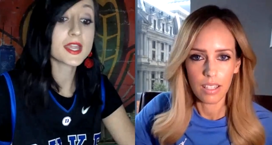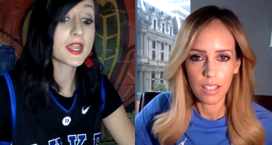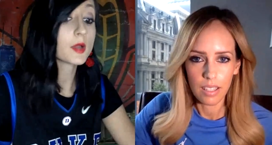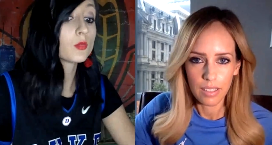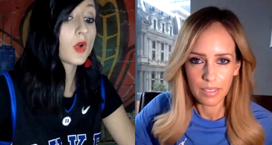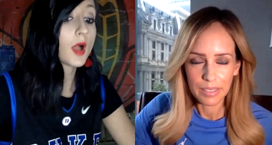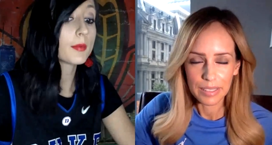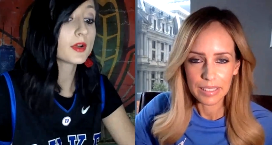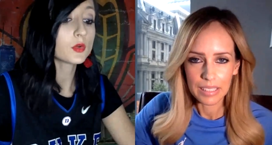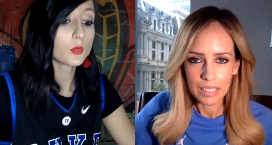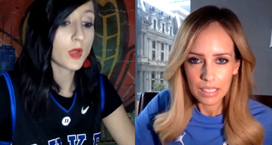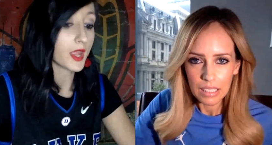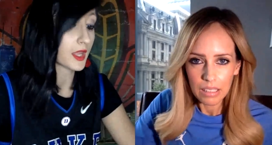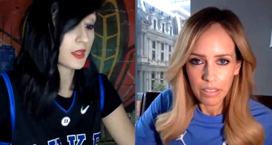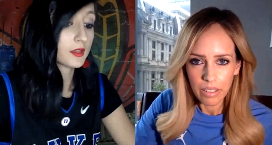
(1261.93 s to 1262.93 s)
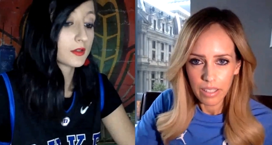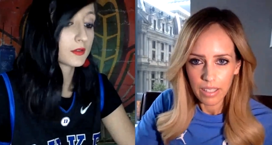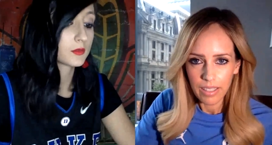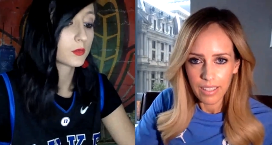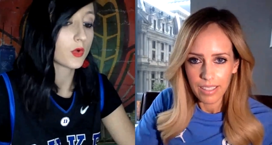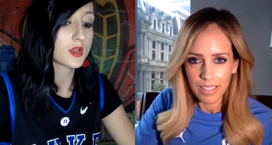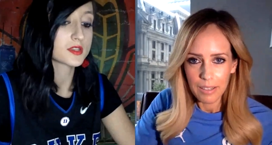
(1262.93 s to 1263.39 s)
Speaker 1: Sam Robert Wank
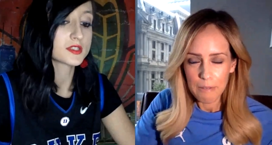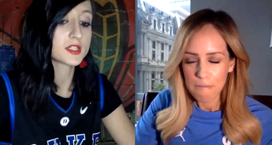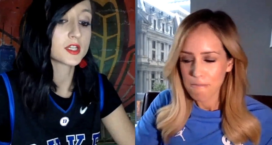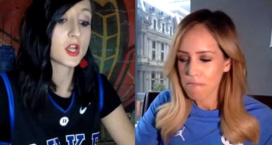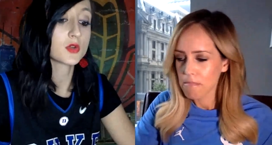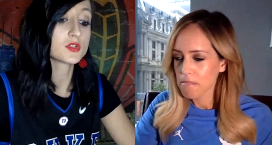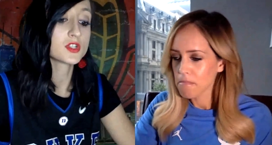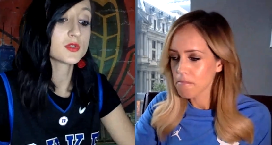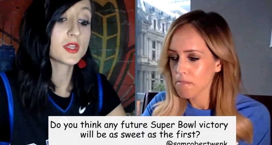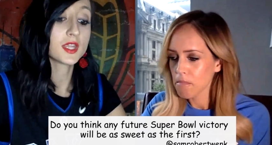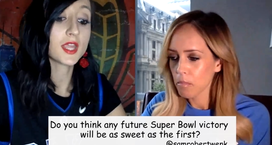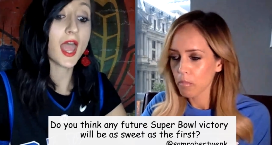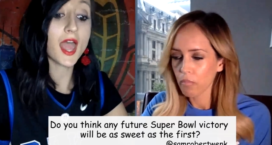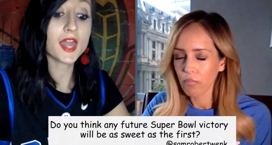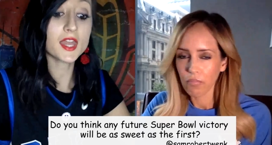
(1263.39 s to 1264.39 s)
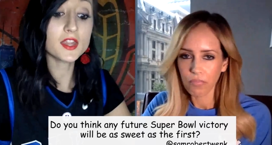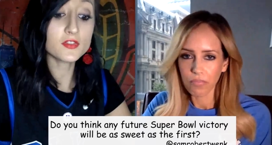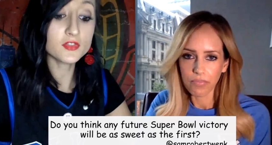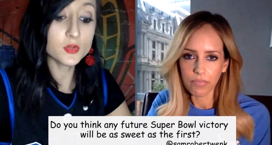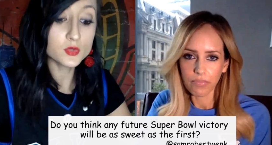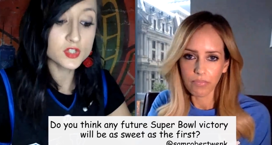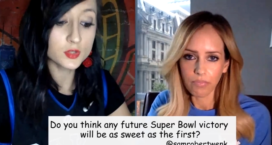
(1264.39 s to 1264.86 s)
wants to know, do you think any
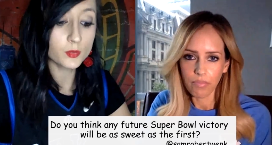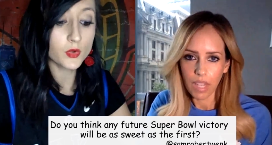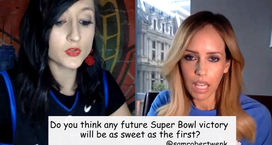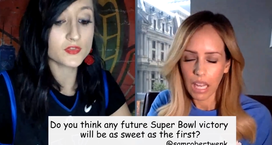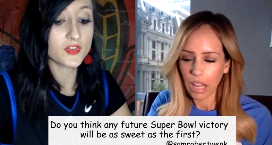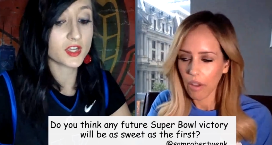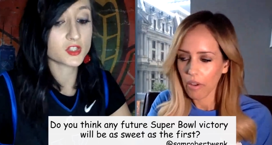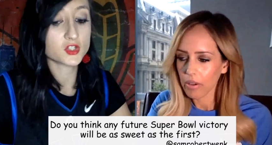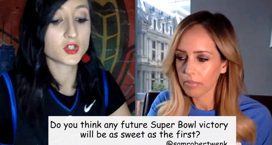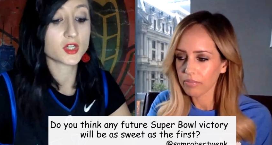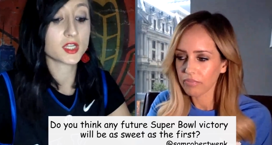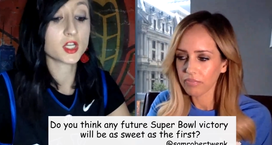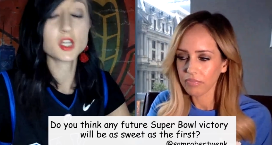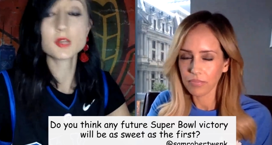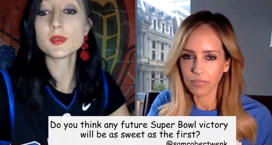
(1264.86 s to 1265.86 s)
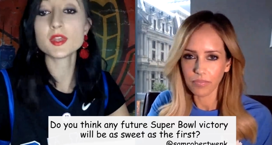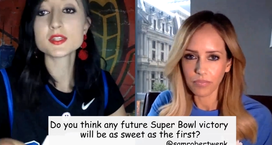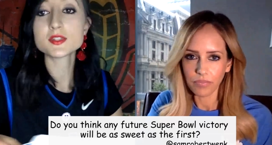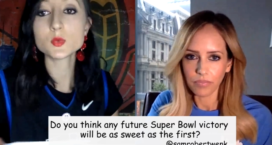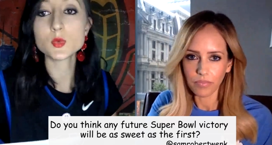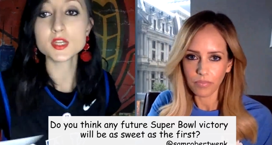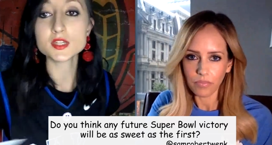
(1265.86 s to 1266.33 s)
future bowl victory could be
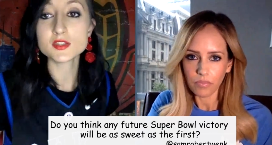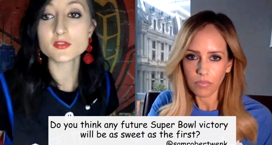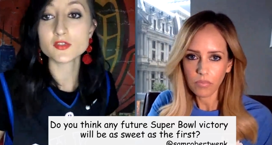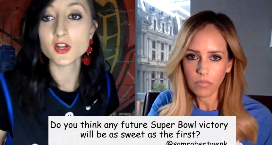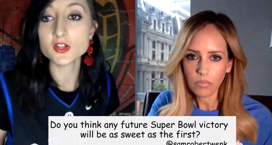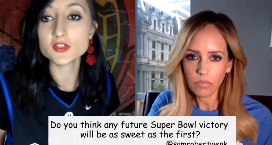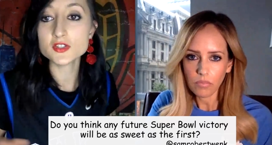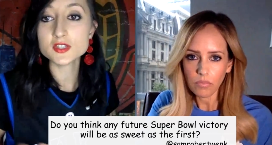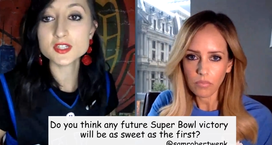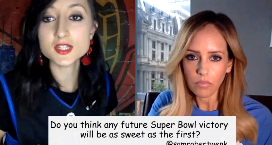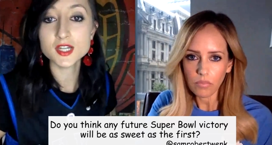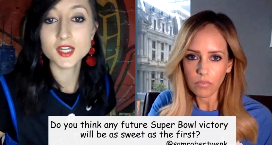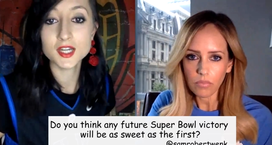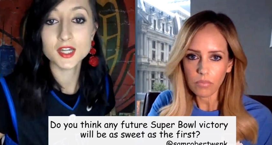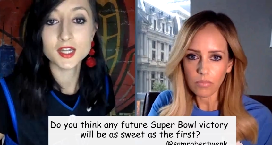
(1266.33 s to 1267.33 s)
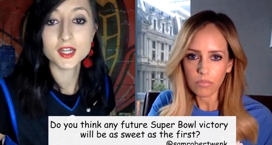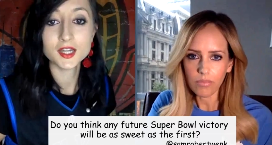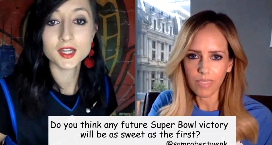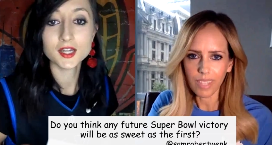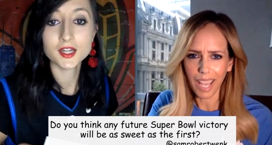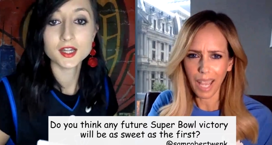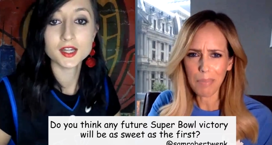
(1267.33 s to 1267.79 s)
as sweet as the first?
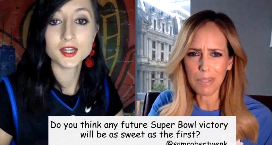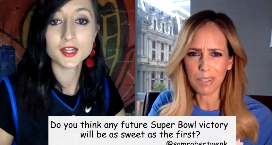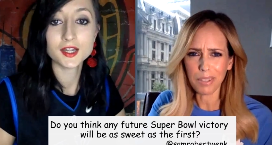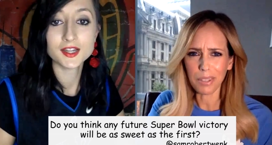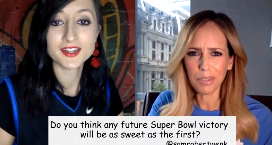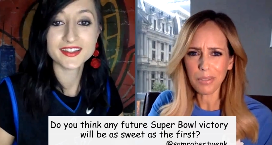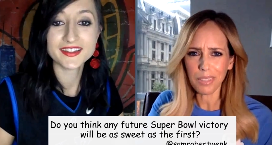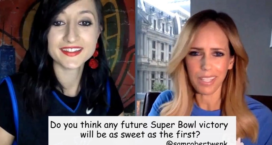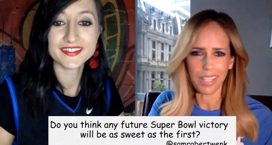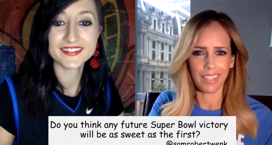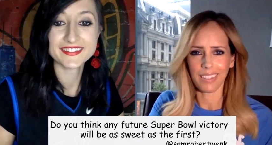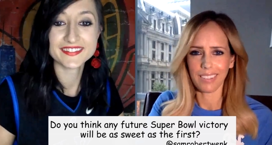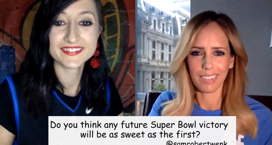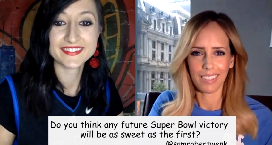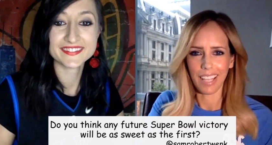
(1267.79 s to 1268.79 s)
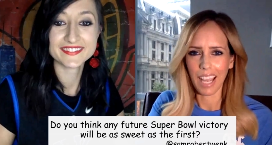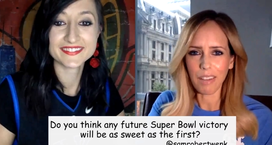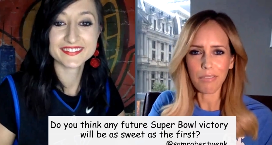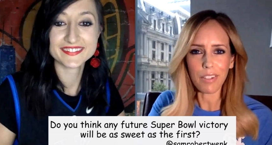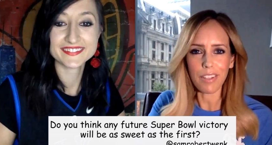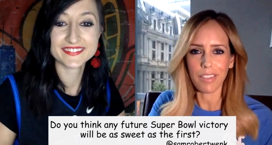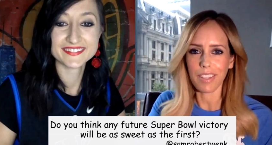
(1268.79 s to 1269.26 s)
Speaker 2: Absolutely.
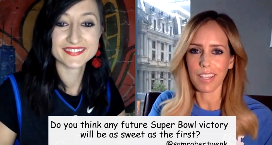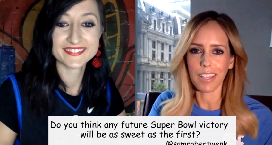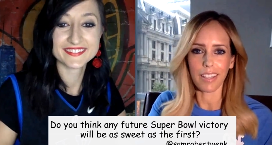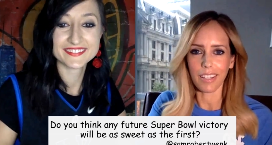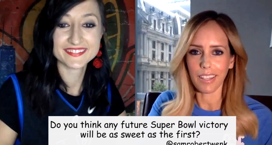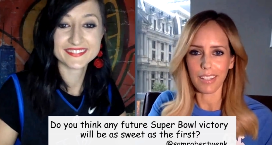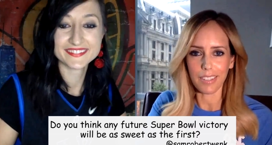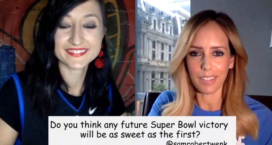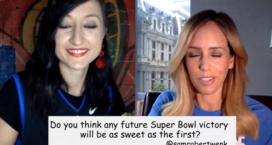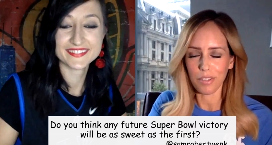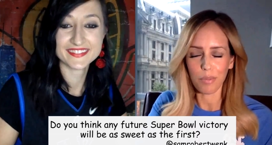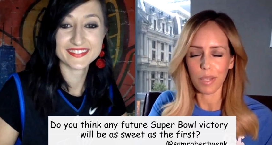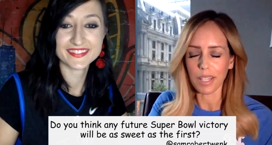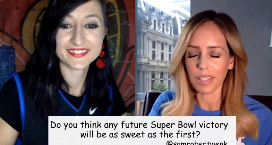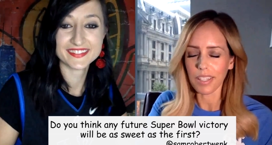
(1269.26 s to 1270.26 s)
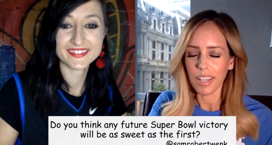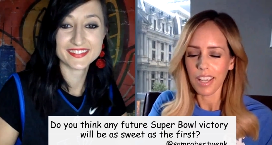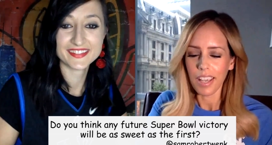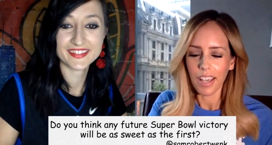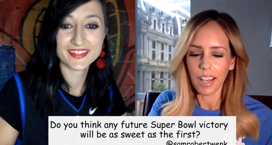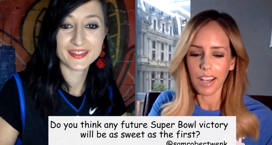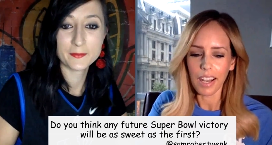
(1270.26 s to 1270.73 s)
Everything is sweet.
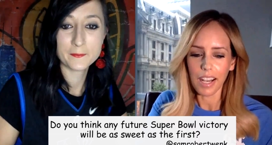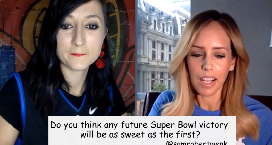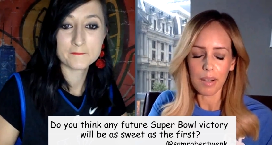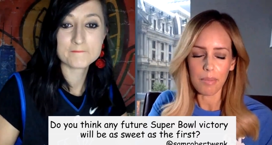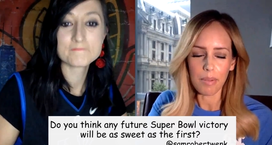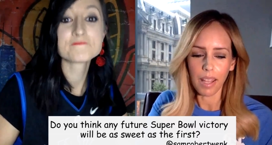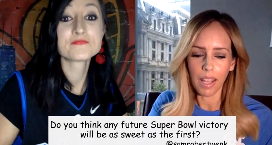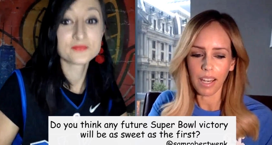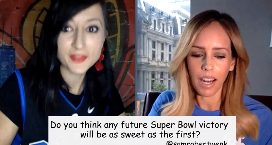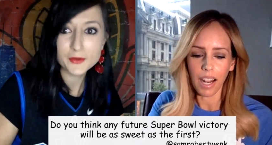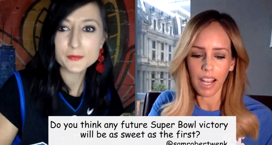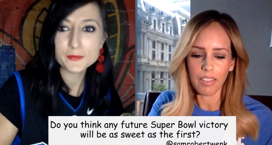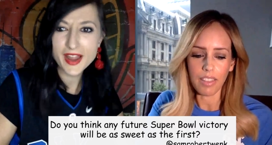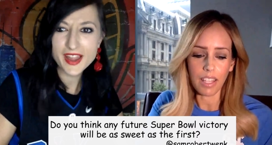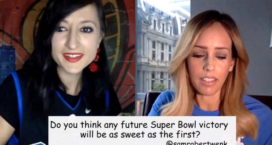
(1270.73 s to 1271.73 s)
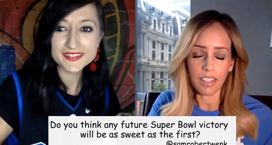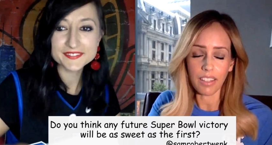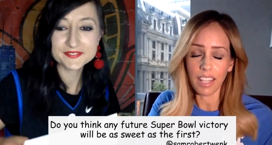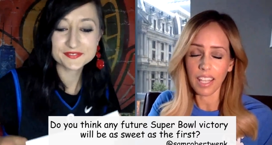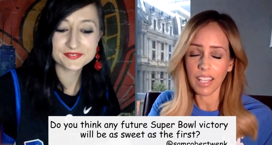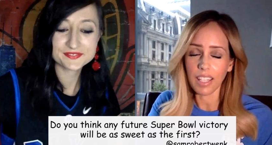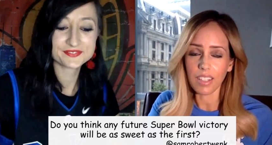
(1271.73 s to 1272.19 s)
Um, and I think that
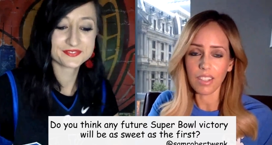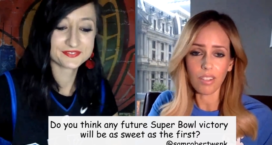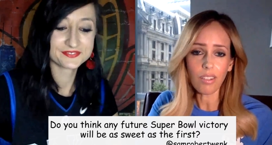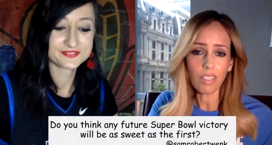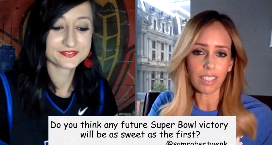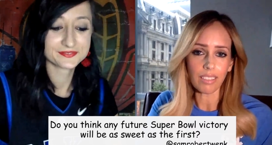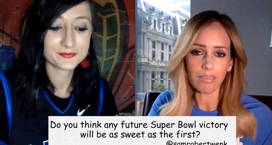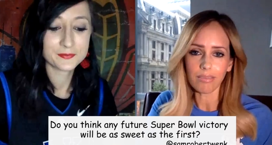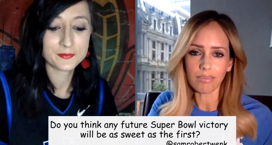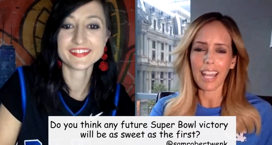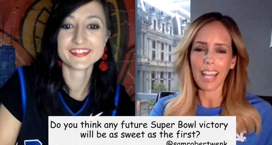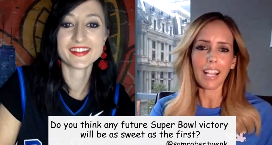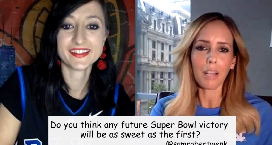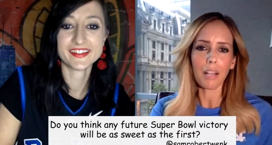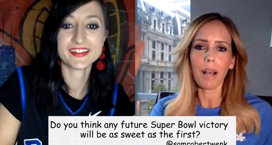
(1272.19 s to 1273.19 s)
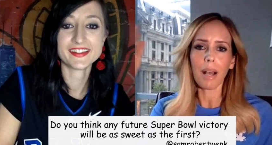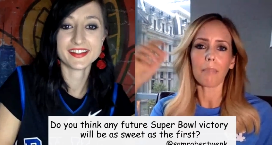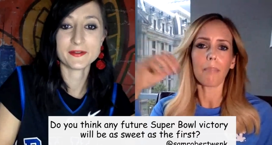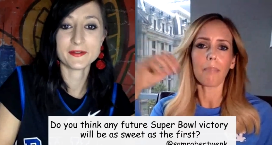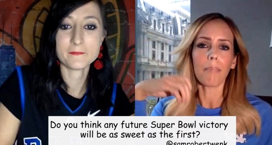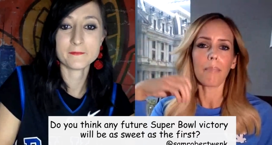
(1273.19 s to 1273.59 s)
they can do it. Stack them up.